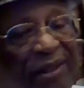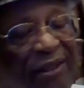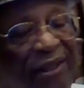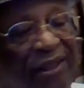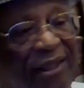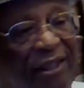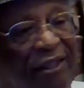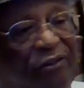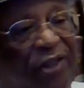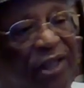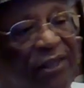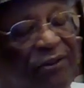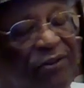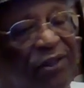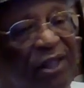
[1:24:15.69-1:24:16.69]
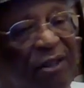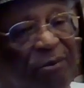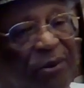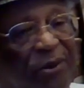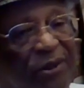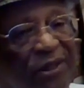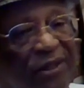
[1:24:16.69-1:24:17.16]
The contractor stopped
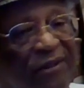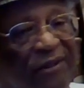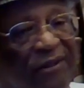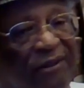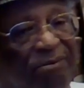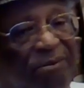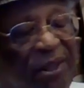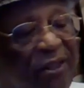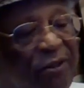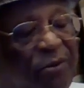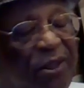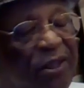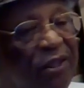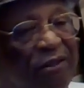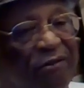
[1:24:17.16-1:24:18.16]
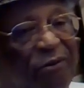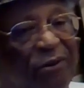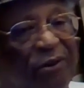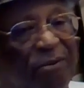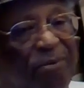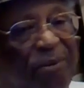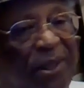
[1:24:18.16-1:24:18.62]
working because we couldn't
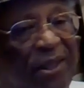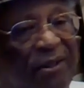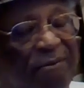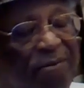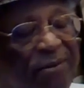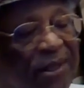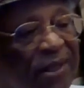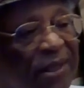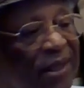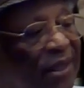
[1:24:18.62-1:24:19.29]
afford to pay him,